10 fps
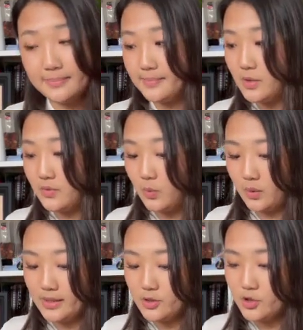So if you
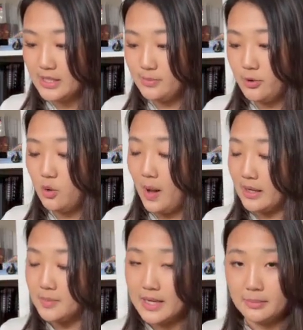wanted to transport your
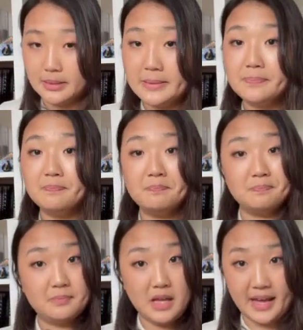Wacom tablet,
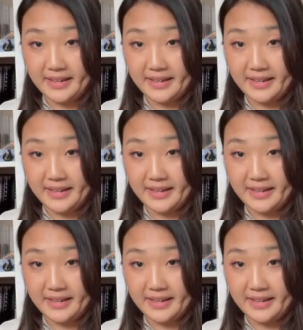I